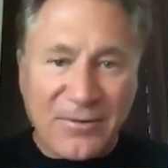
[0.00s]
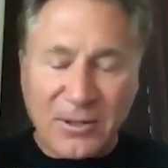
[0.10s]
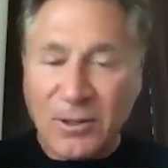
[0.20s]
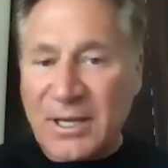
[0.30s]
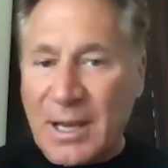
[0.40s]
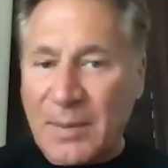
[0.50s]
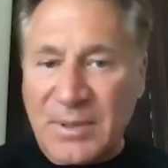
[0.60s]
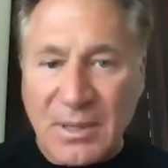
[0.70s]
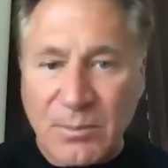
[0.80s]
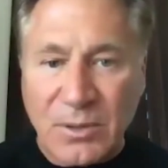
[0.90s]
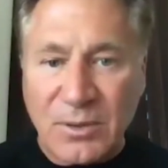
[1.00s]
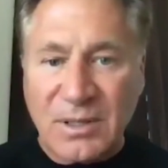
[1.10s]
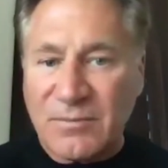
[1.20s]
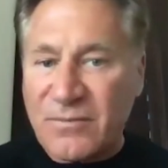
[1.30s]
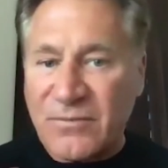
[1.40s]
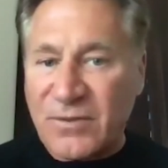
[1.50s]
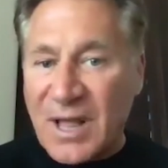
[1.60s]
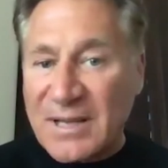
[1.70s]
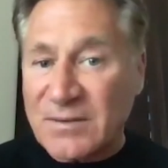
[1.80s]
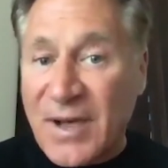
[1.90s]
or looking up at the moon and
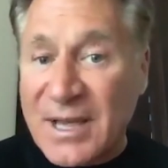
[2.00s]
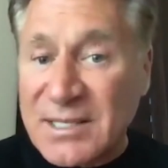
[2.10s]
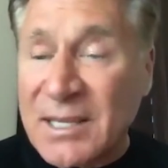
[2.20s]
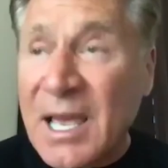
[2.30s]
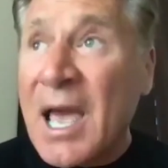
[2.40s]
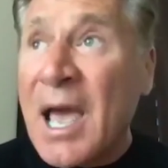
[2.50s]
philosophizing.